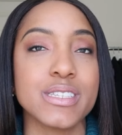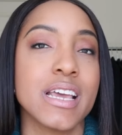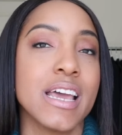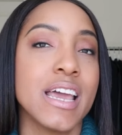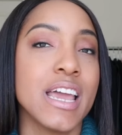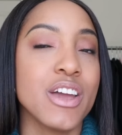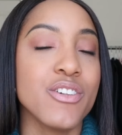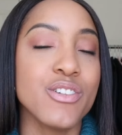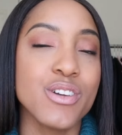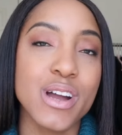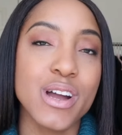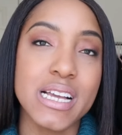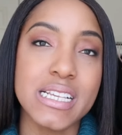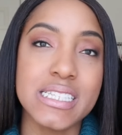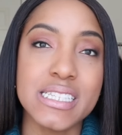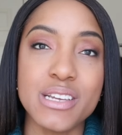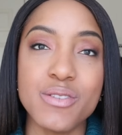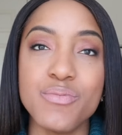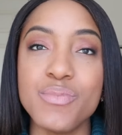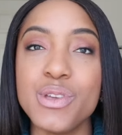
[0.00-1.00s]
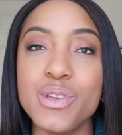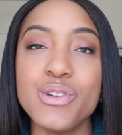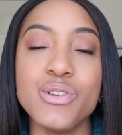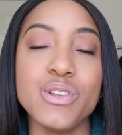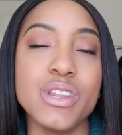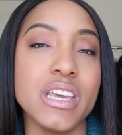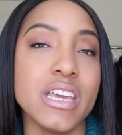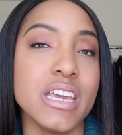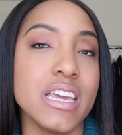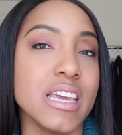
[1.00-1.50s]
in regards to
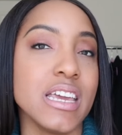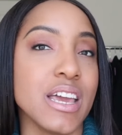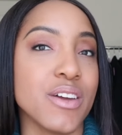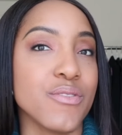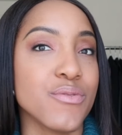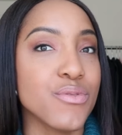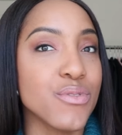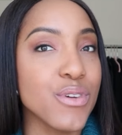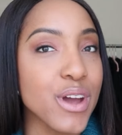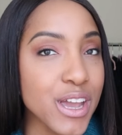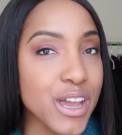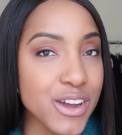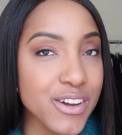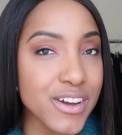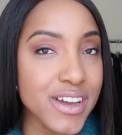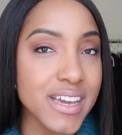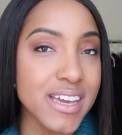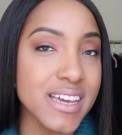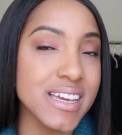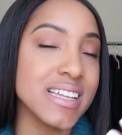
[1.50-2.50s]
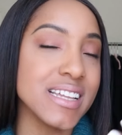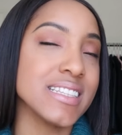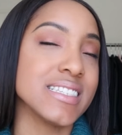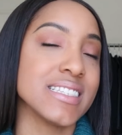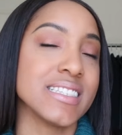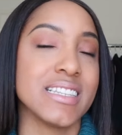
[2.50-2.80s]
beauty and fragrance